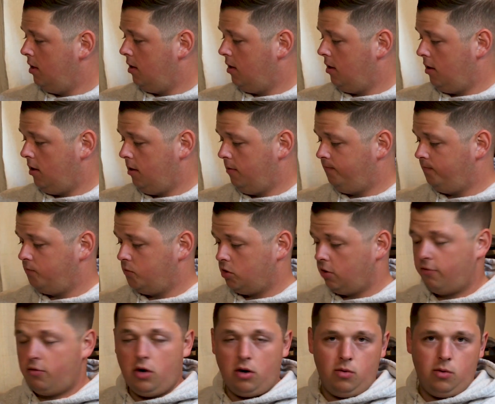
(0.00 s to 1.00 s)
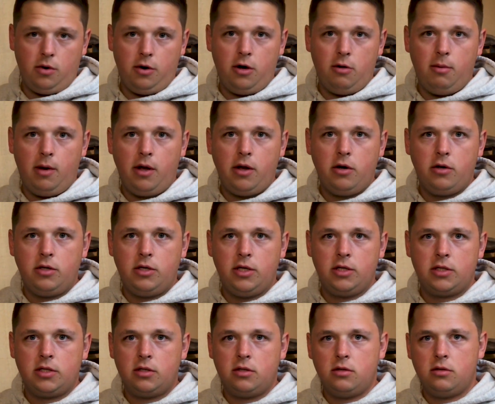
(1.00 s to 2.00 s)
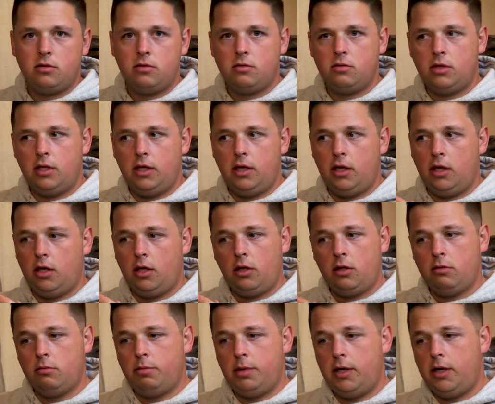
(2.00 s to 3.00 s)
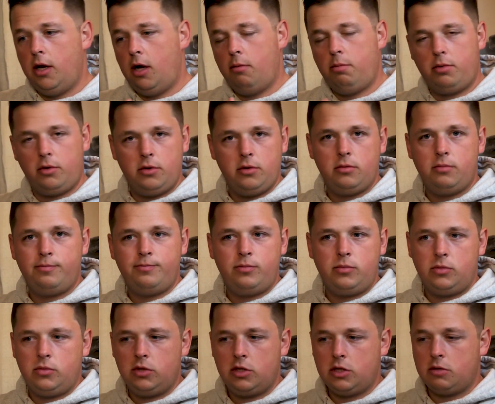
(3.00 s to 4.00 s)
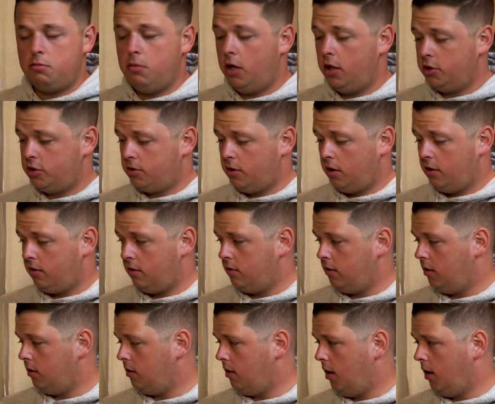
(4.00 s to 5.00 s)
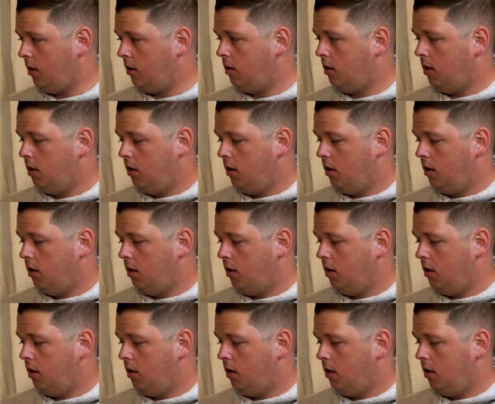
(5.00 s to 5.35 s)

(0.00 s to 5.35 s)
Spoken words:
so if you're worried about your disc getting beat up or smudged or anything like that,